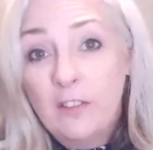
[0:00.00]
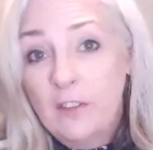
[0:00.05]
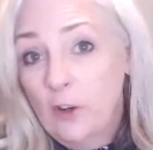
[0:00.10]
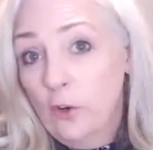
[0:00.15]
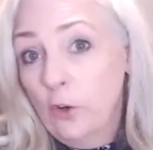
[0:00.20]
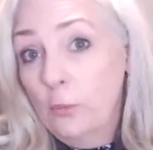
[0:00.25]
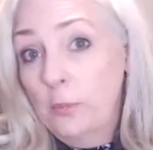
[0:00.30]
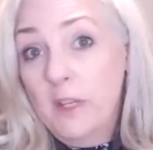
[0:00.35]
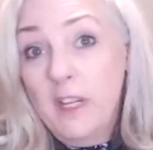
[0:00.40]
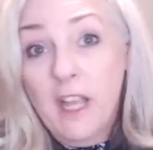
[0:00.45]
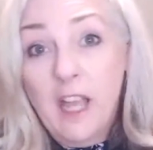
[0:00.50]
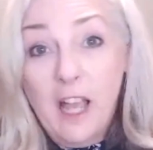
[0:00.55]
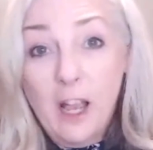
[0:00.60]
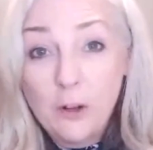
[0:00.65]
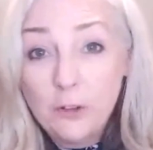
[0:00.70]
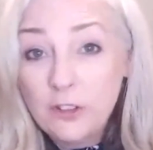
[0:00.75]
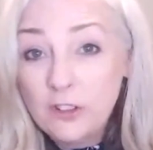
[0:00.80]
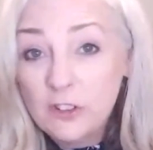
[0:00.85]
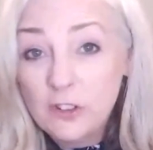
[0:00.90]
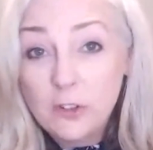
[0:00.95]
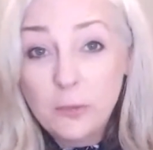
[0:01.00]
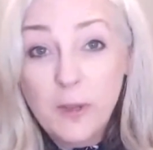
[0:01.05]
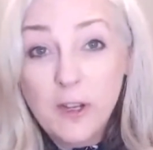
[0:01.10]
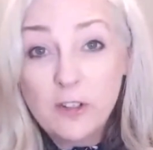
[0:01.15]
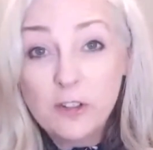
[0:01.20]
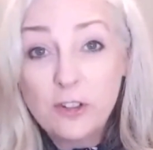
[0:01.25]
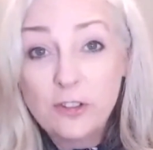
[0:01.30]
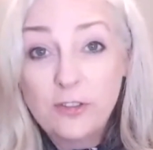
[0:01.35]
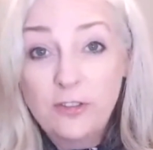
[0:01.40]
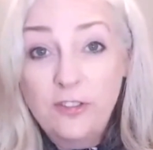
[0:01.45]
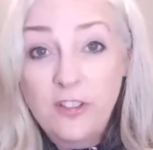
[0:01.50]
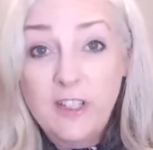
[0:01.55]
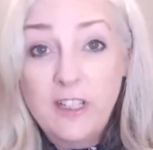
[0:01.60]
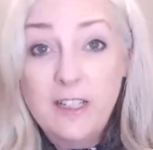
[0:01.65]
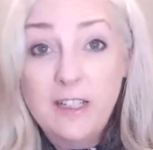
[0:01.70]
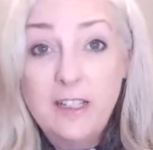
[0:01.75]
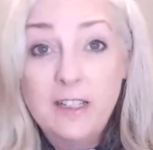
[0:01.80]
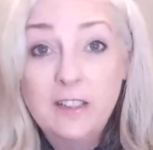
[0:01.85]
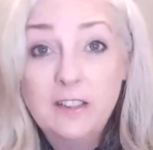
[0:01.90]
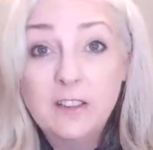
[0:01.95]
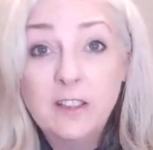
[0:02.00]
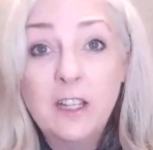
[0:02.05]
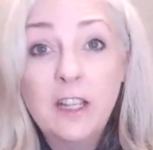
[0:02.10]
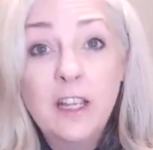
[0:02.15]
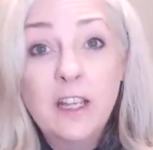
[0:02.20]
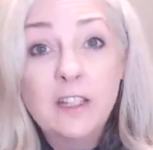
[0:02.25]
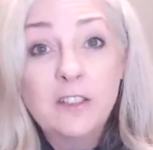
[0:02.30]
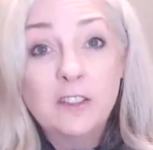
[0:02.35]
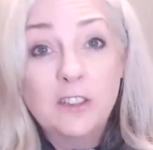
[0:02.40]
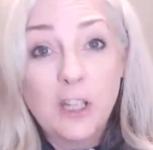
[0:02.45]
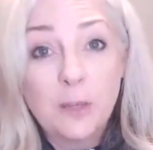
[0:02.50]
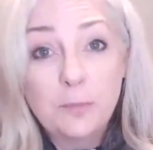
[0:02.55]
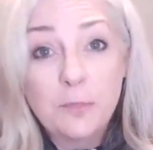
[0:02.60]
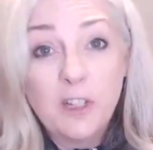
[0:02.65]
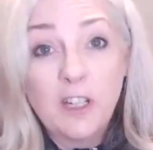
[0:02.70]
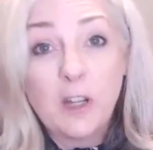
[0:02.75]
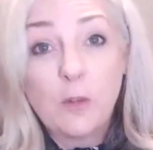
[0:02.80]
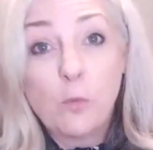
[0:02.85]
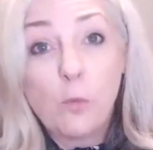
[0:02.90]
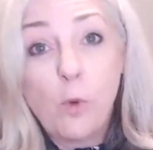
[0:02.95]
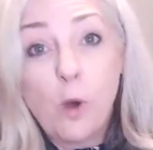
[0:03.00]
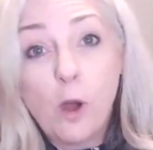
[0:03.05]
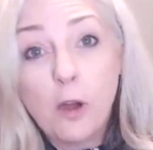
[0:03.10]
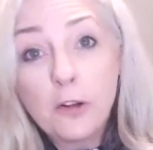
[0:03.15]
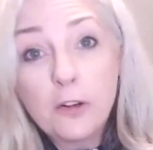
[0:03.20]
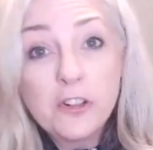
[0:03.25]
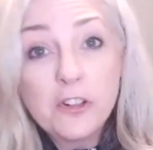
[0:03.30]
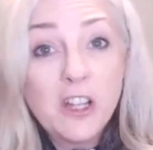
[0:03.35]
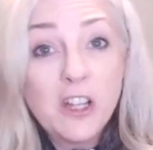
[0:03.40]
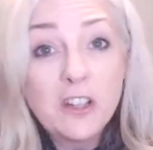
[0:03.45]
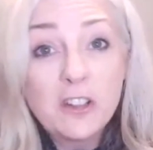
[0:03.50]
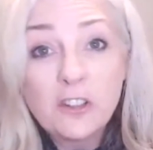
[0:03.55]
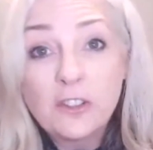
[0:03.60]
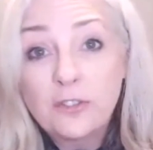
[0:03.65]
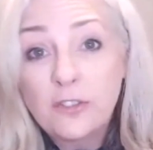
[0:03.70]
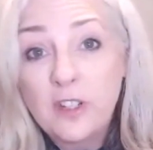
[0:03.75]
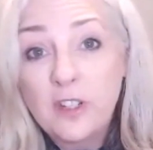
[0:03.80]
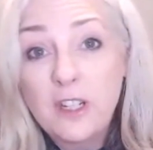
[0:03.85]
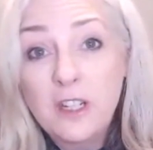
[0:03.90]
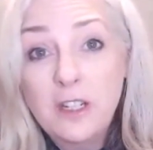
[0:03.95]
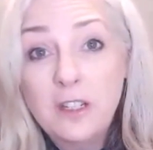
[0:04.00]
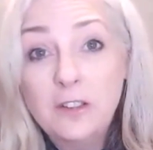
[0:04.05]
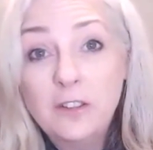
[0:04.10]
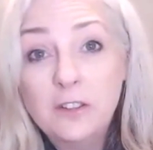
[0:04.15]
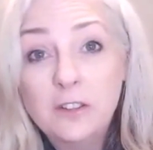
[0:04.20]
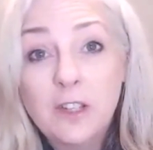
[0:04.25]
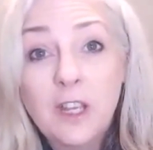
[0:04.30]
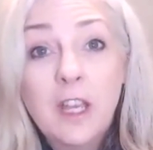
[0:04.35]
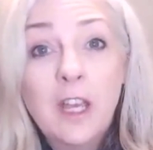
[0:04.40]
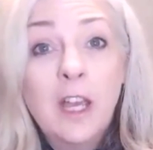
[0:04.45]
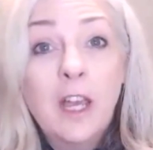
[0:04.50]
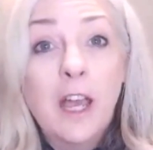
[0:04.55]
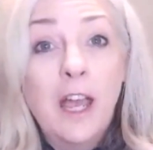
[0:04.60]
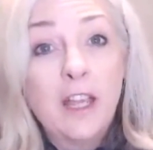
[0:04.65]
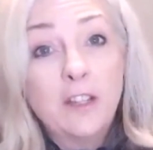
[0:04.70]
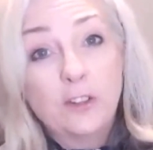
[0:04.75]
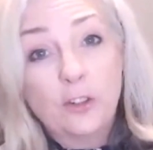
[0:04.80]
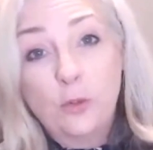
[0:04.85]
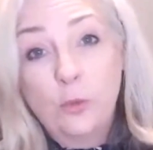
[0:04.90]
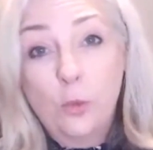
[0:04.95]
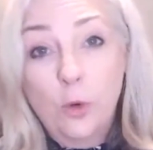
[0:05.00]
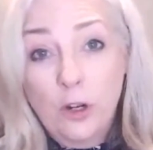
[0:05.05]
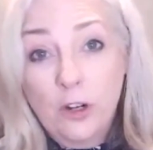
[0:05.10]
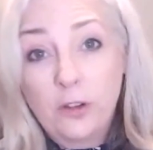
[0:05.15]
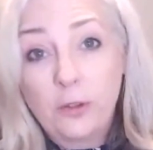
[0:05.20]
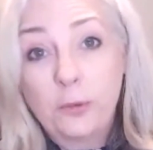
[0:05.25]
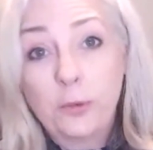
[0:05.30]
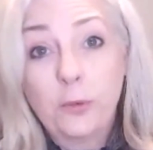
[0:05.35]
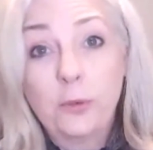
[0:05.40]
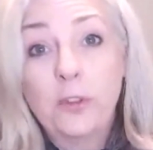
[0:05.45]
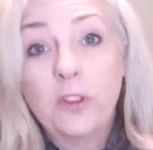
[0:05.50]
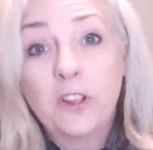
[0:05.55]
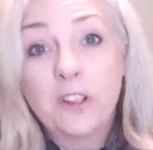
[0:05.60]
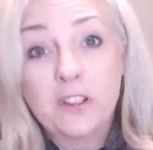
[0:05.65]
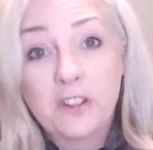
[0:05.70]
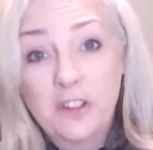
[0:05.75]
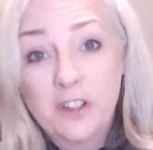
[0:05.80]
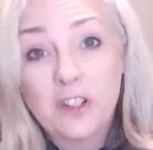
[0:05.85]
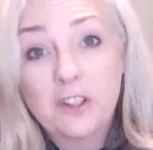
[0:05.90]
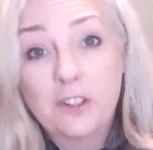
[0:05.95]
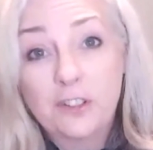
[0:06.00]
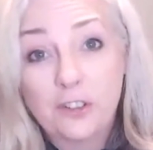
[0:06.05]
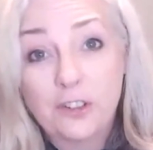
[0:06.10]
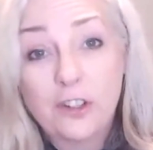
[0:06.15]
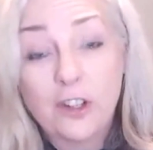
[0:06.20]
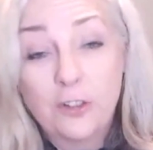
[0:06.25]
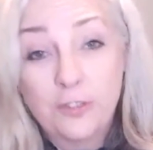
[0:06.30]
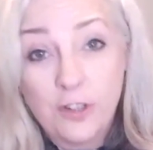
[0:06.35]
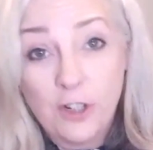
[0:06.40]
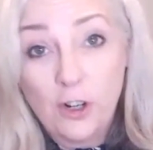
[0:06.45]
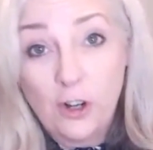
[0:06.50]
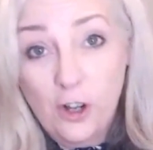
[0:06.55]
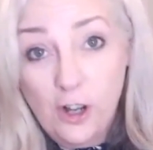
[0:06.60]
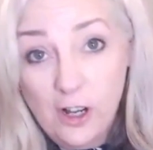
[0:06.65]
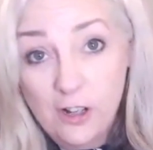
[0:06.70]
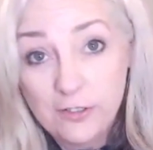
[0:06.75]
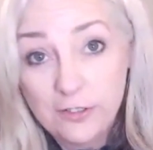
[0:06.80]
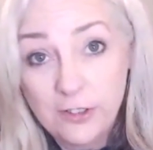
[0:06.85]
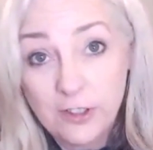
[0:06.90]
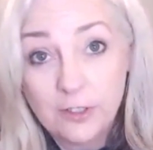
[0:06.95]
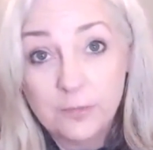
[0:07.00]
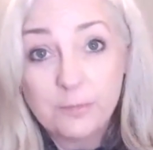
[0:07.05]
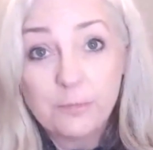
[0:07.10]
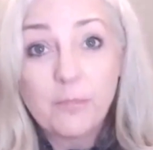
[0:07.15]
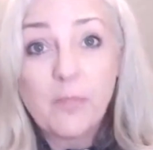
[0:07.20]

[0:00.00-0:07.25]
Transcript: There will be house inspection fees, septic and water test fees as you work through the conditions of your offer.